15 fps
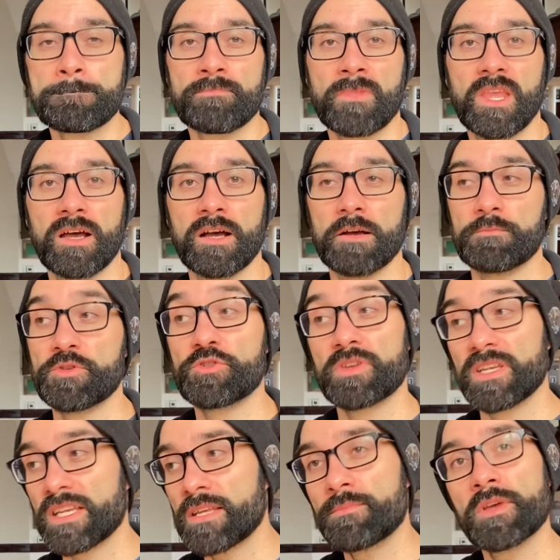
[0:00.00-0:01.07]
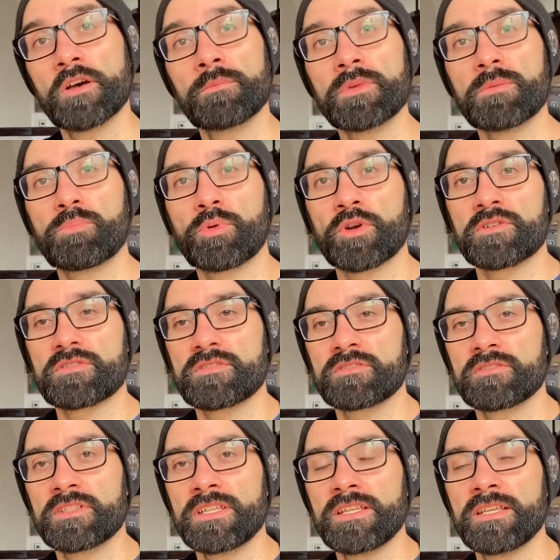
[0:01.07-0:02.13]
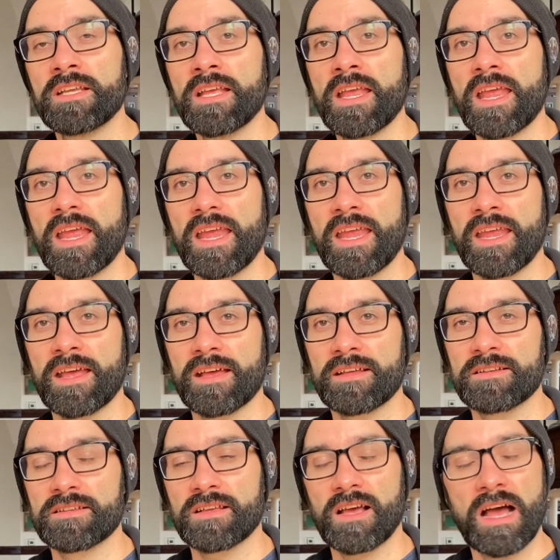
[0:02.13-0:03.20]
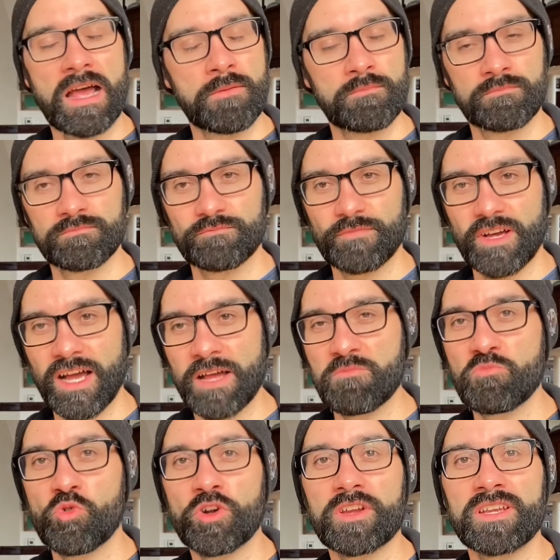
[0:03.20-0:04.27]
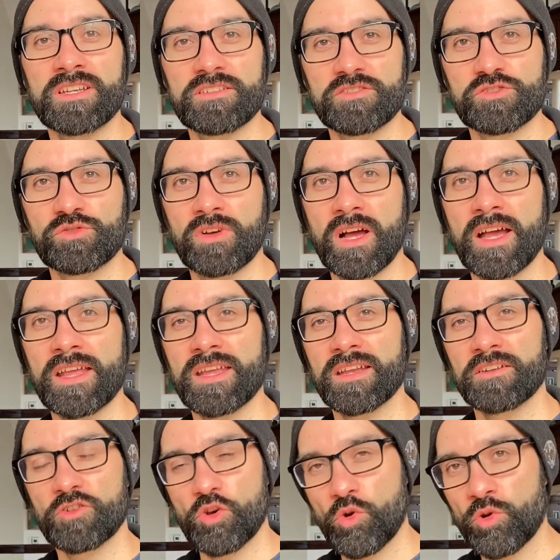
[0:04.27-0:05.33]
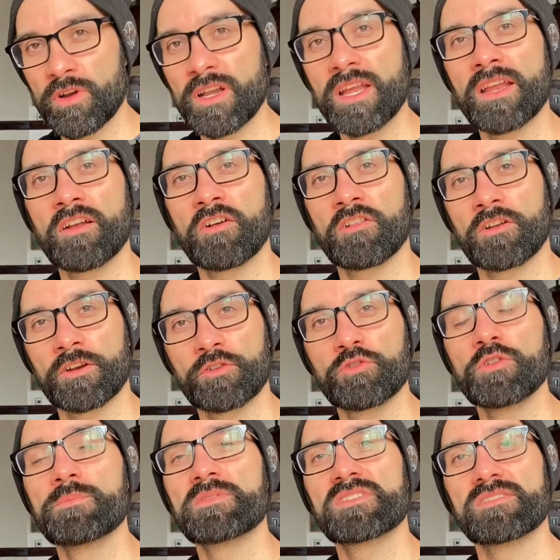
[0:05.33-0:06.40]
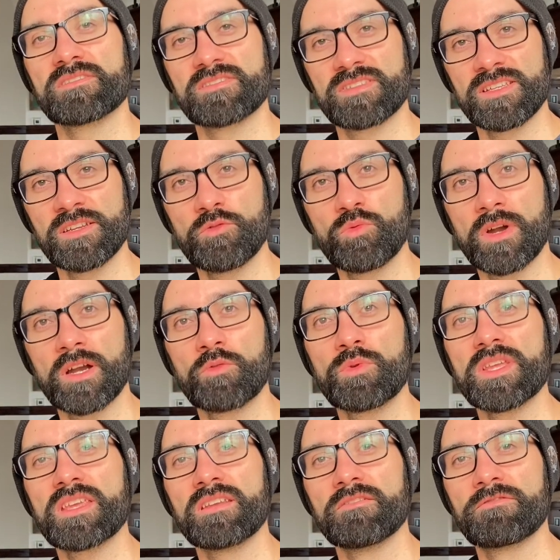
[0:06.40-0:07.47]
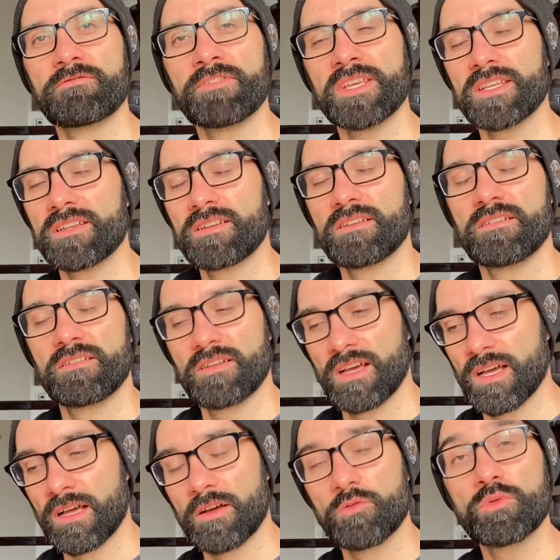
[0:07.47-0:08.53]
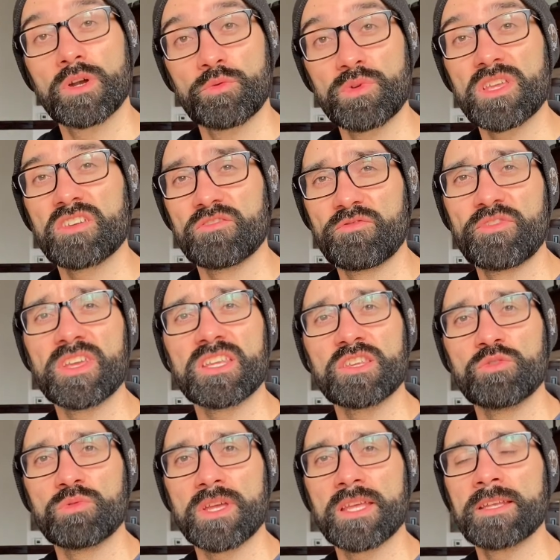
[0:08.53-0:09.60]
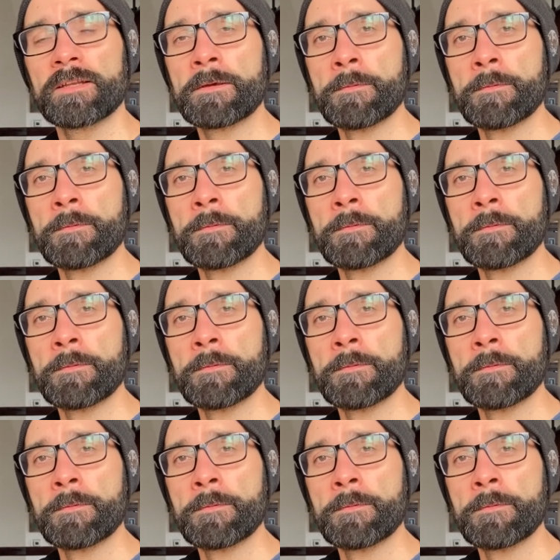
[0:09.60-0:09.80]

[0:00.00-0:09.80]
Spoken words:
You can email me personally, and I'm working to try and coordinate all our groups to see where we can fit you in.